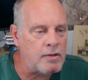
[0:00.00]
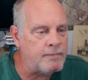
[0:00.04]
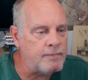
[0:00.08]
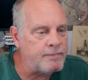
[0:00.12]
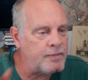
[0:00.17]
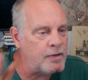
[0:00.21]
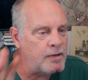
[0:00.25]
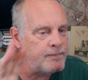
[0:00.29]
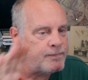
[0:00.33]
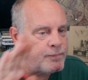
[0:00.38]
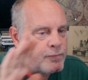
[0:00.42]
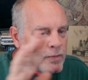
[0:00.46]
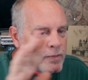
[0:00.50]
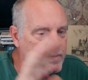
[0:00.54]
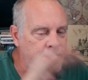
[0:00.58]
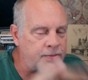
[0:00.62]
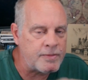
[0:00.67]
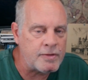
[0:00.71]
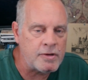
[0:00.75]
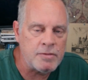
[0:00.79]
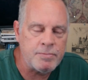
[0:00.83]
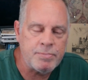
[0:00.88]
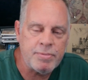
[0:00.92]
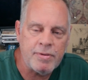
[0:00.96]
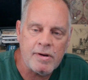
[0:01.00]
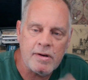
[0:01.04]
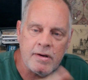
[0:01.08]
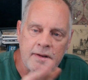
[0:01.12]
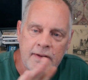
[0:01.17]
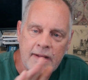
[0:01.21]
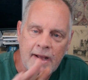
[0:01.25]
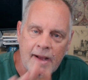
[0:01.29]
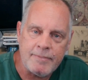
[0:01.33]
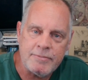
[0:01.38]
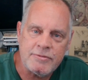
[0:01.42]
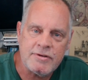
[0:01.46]
vote for a third
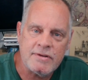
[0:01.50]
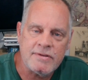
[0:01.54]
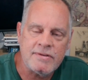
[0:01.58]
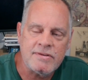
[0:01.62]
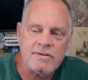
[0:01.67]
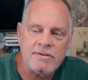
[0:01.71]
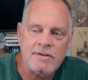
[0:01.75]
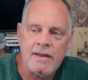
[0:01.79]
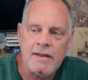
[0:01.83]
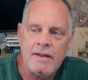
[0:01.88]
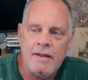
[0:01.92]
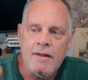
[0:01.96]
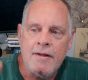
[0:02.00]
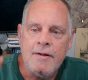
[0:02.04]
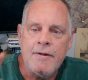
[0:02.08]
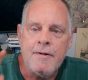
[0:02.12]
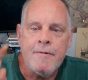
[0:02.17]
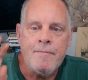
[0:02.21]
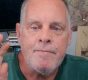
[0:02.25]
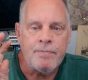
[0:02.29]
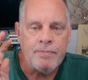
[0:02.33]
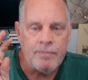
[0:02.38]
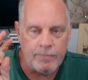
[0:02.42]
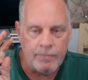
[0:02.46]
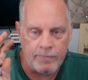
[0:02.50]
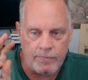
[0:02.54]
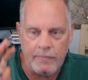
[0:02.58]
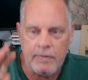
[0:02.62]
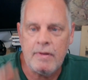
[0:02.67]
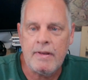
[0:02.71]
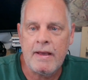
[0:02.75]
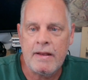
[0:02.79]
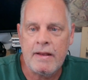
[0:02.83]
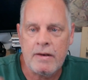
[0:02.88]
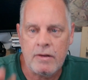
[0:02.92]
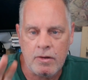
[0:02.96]
party. I'm just saying you
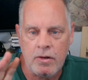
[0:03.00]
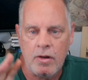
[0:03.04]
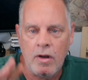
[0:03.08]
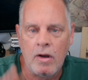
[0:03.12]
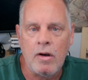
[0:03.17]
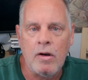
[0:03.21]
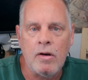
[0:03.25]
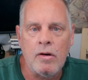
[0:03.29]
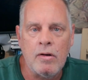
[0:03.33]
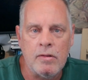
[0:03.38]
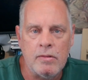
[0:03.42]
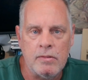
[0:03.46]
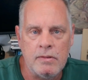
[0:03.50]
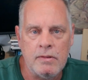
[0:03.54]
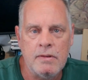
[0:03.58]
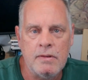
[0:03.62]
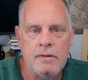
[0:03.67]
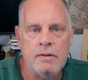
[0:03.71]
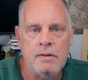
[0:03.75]
got to call